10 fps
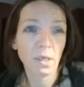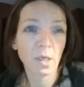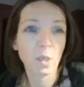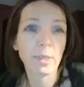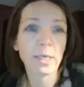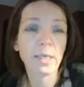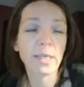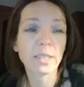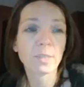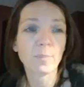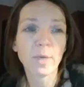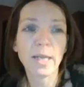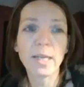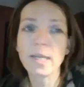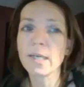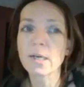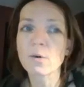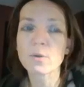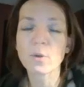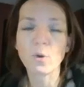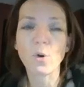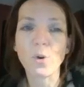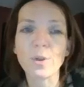quickly explained, and also you learn